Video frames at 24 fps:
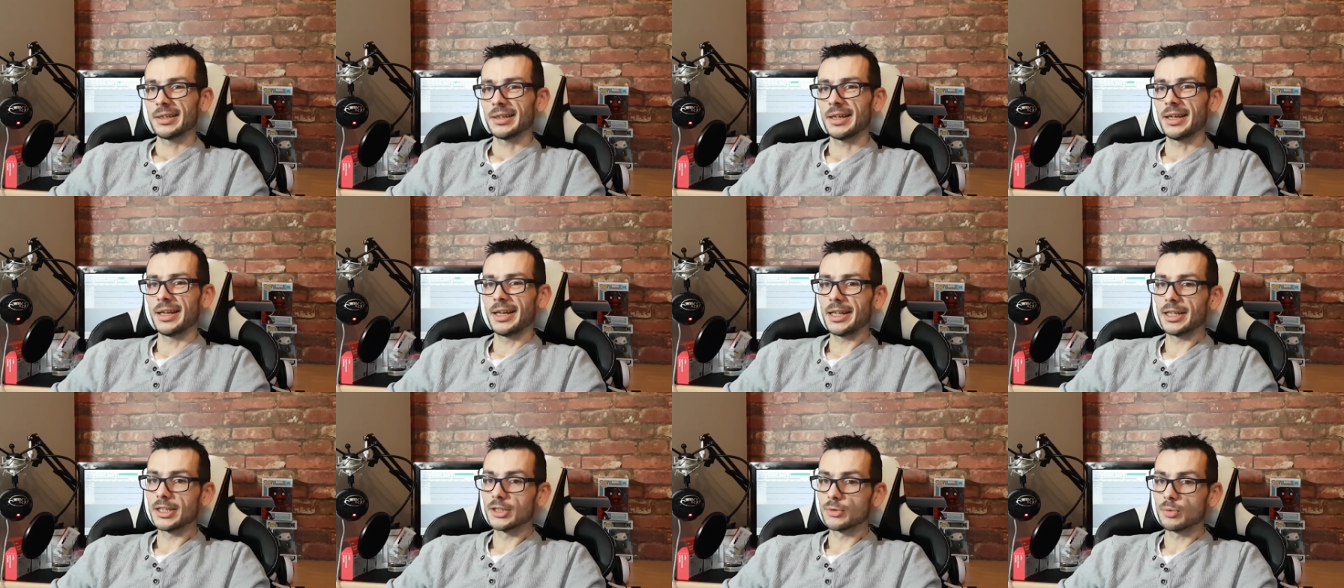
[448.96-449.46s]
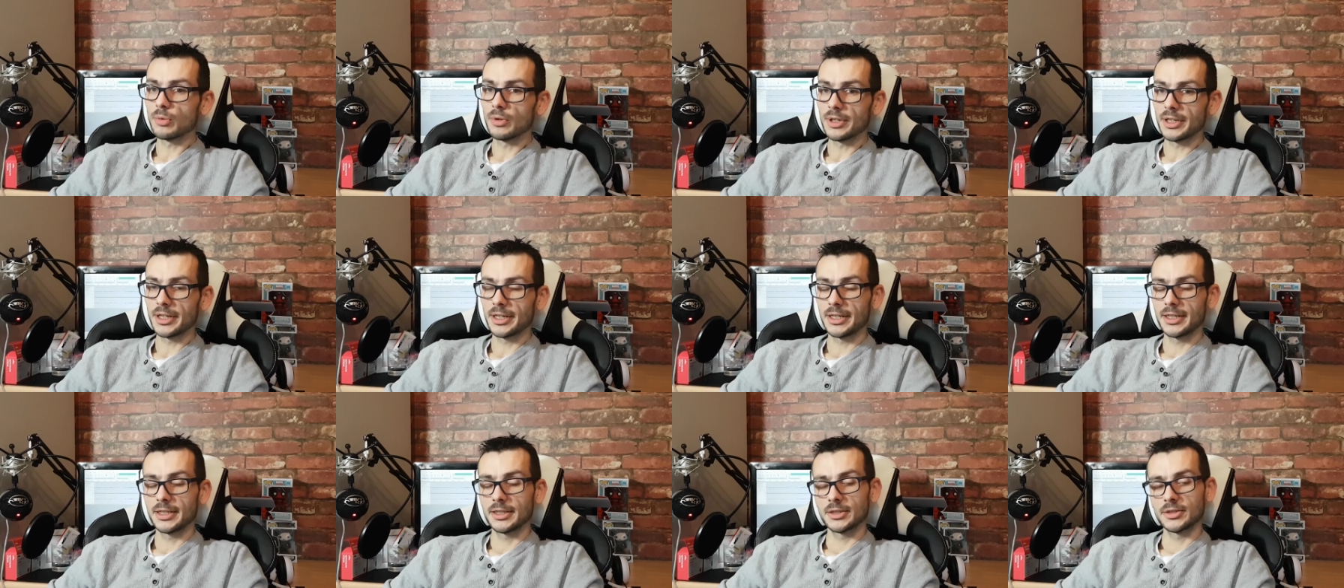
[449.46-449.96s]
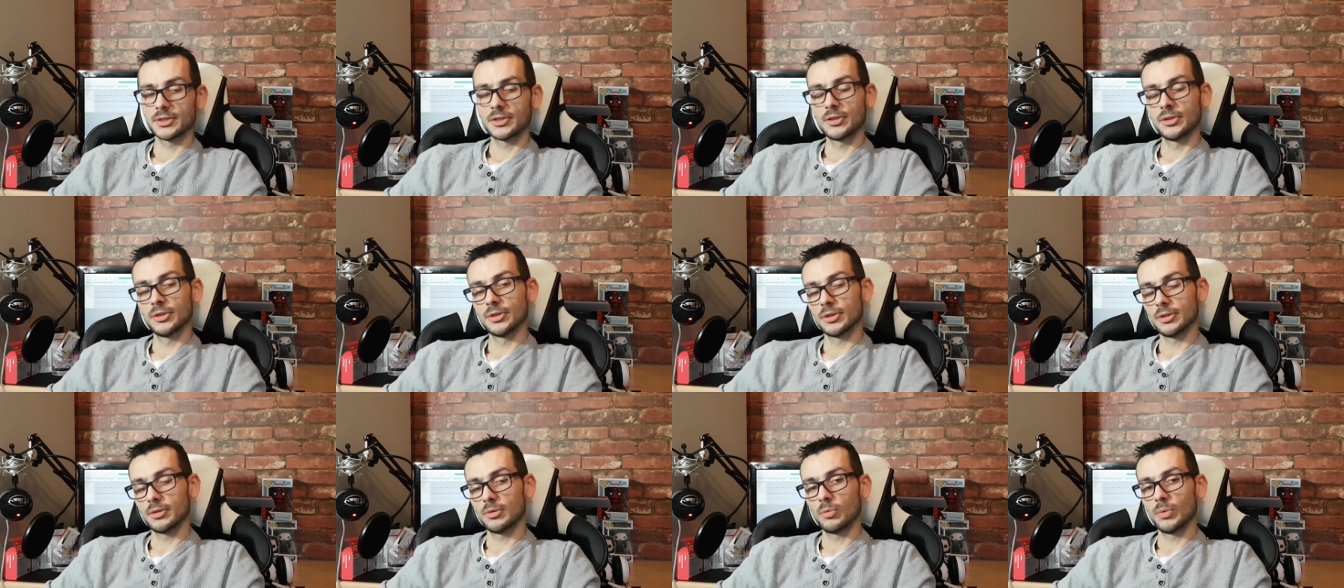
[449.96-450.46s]
It is what it is, you
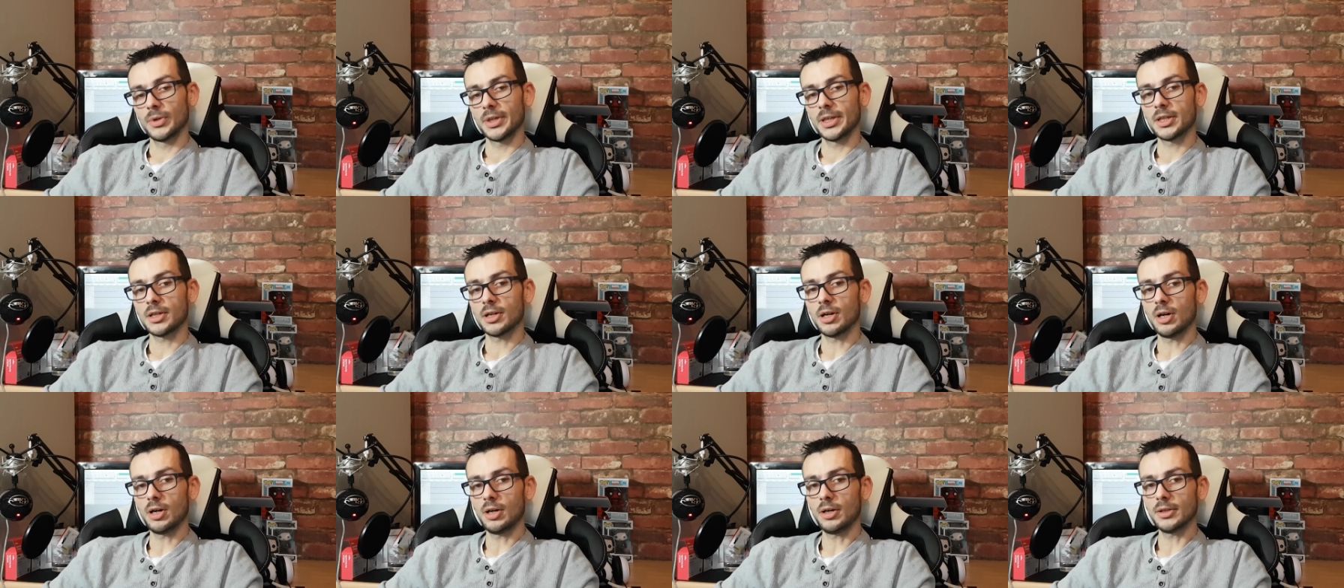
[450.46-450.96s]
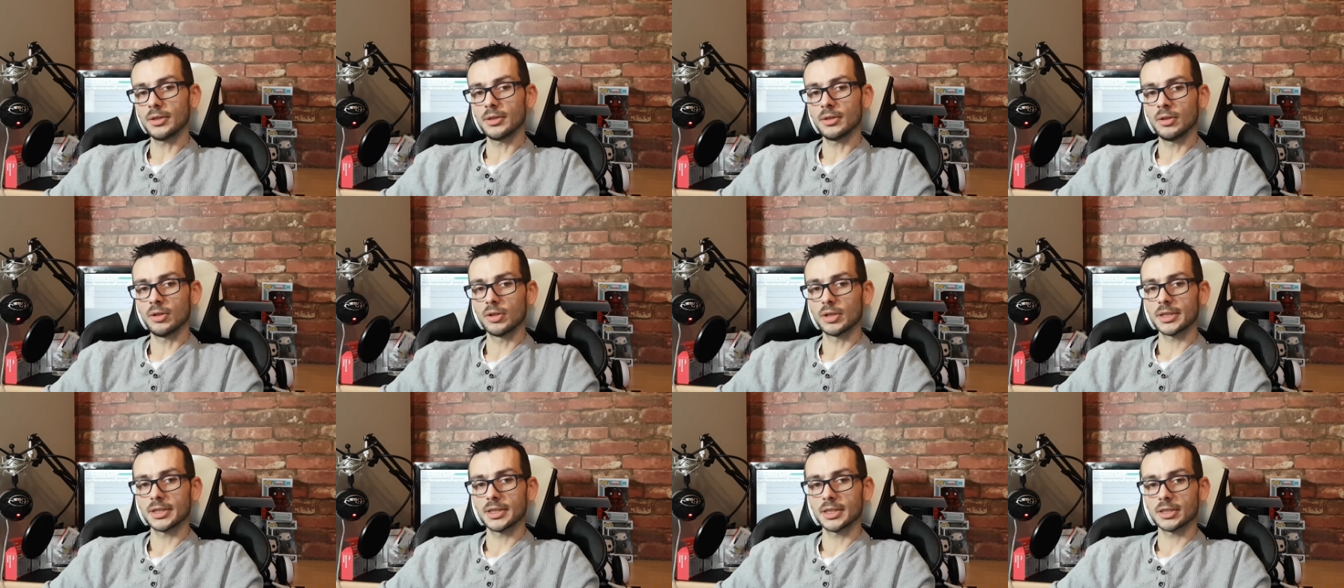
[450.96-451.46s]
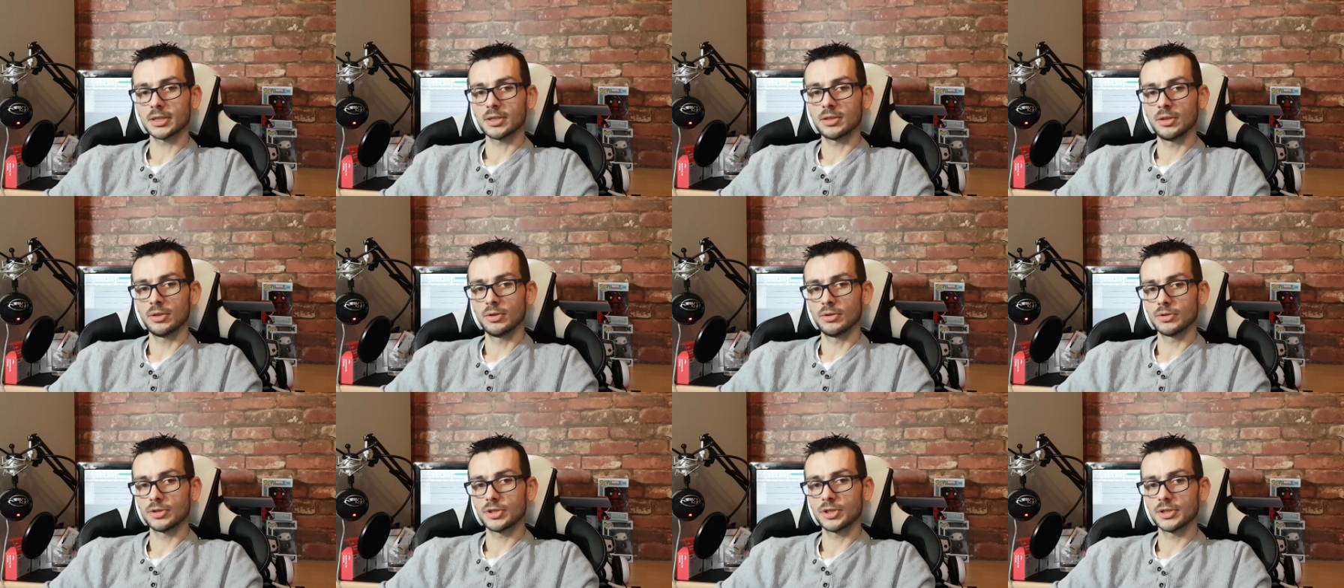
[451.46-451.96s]
know, we can't look at this
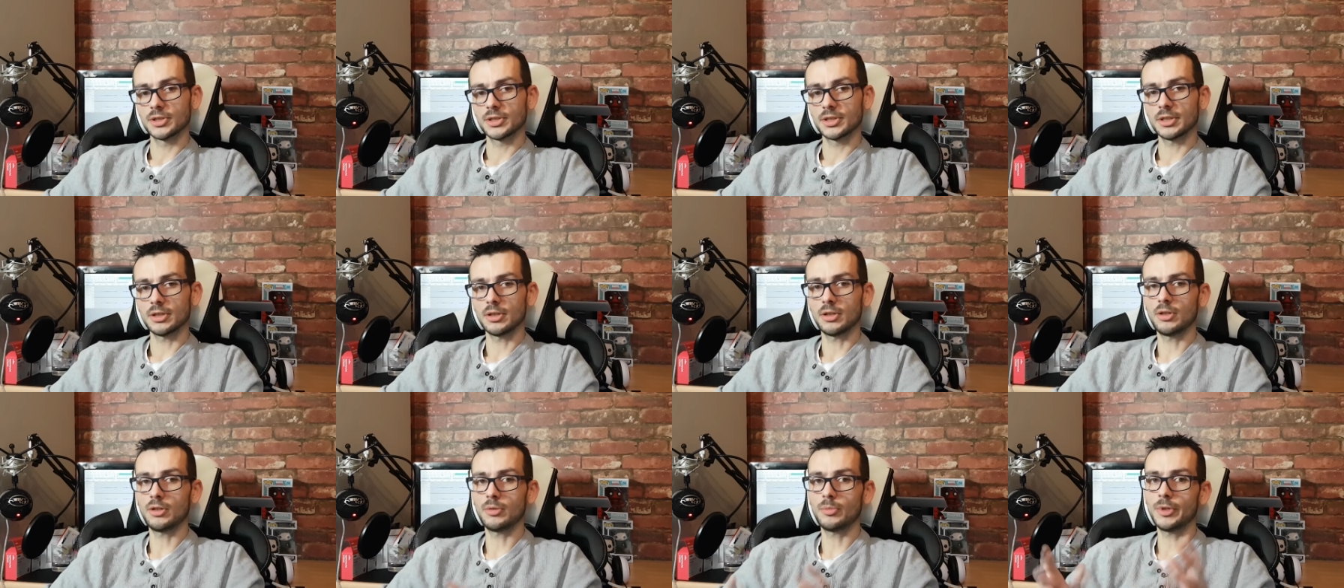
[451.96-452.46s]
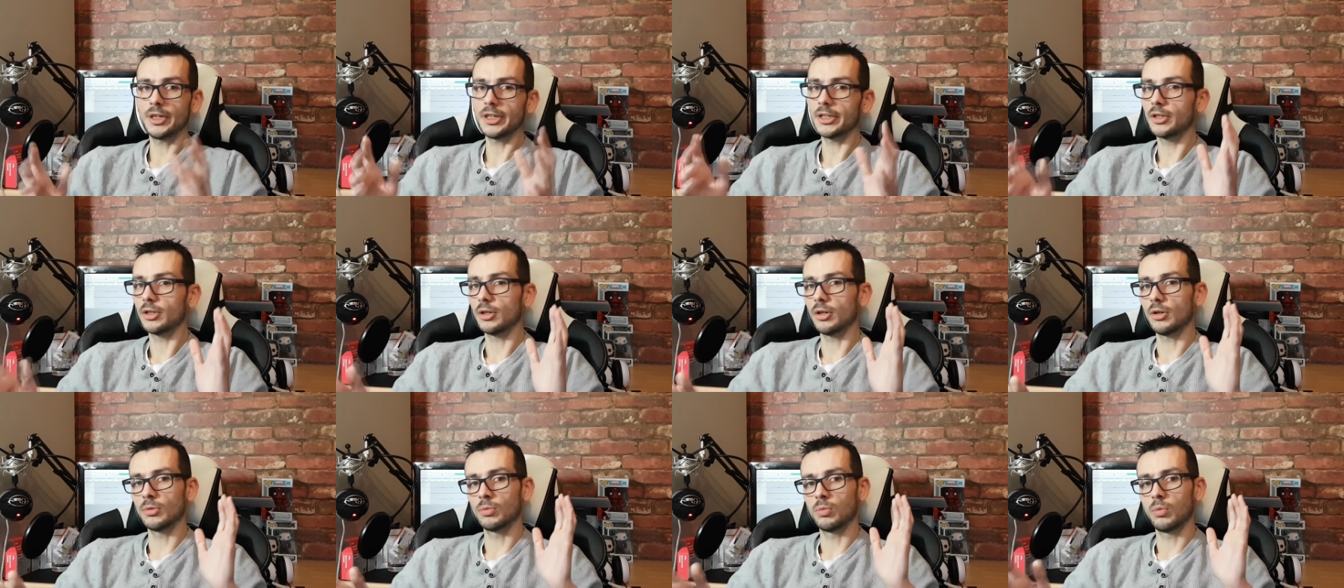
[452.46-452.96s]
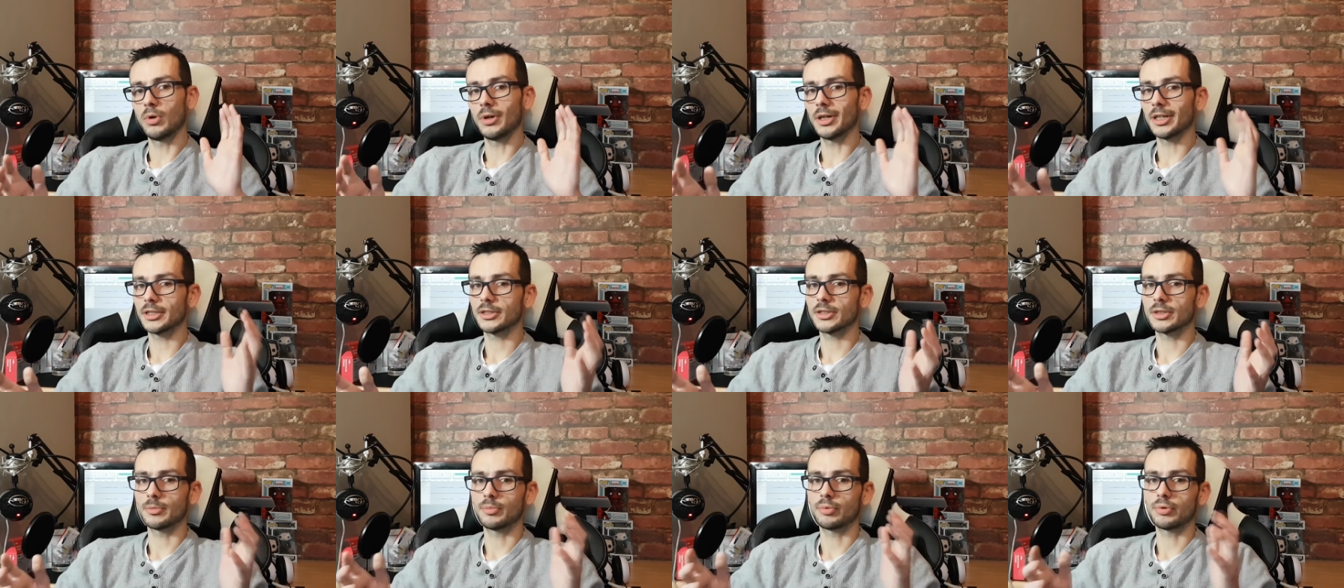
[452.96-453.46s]
launch and say, oh my god, what a
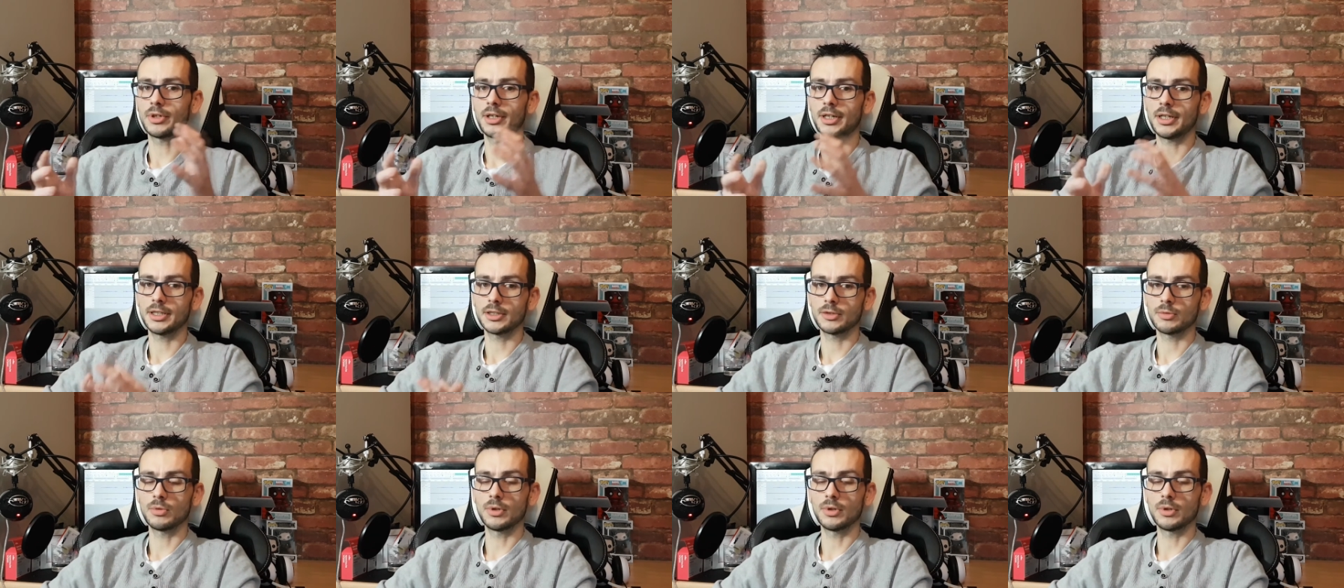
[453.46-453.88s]
surprise,